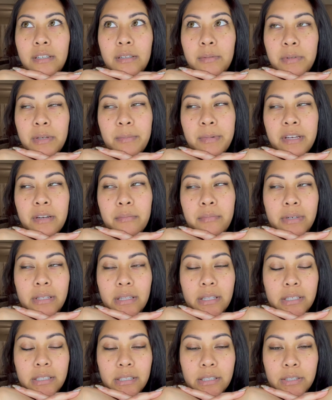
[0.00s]
maybe a
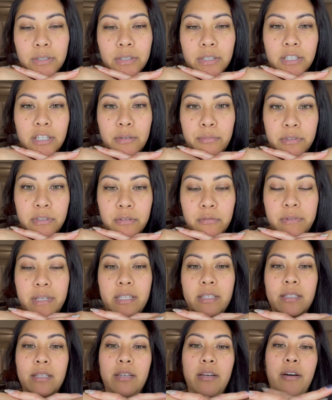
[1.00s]
month ago or a couple of
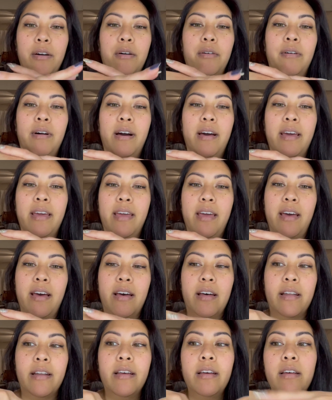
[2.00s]
weeks ago, I
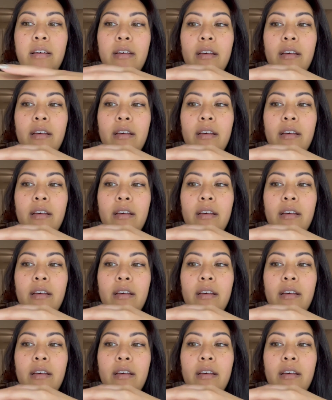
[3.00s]
had